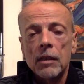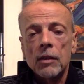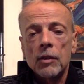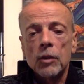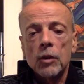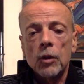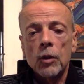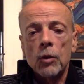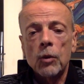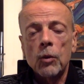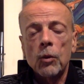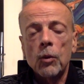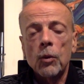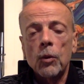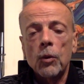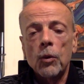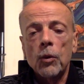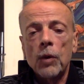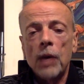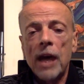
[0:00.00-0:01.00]
So
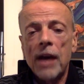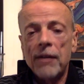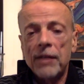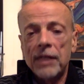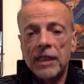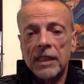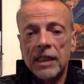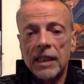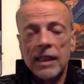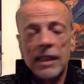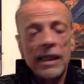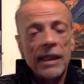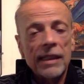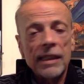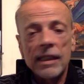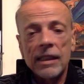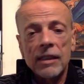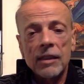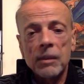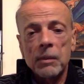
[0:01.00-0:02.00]
having said that,
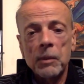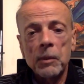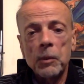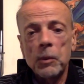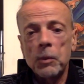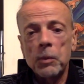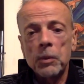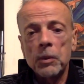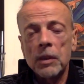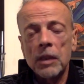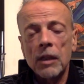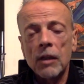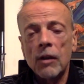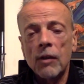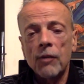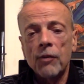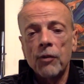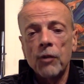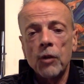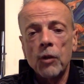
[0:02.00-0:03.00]
that doesn't mean we take our
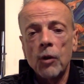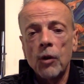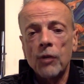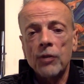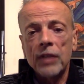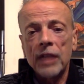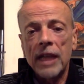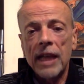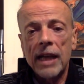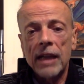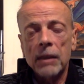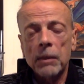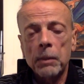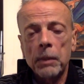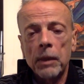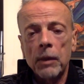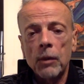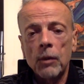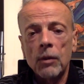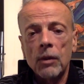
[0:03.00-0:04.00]
foot off the gas
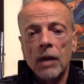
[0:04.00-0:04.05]
pedal.